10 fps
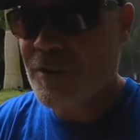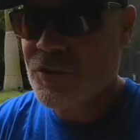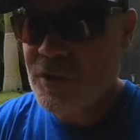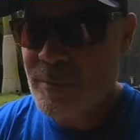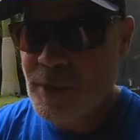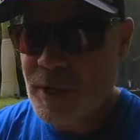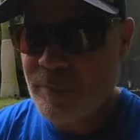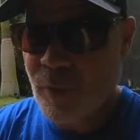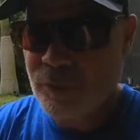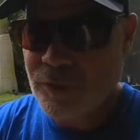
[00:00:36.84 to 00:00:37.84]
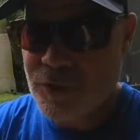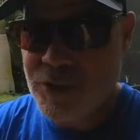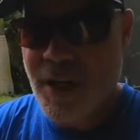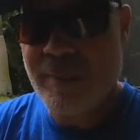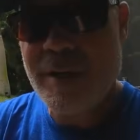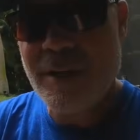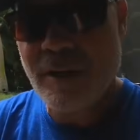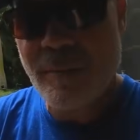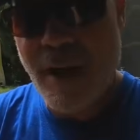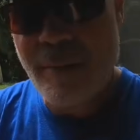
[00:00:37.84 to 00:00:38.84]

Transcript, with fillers: a simulated postage stamp here in my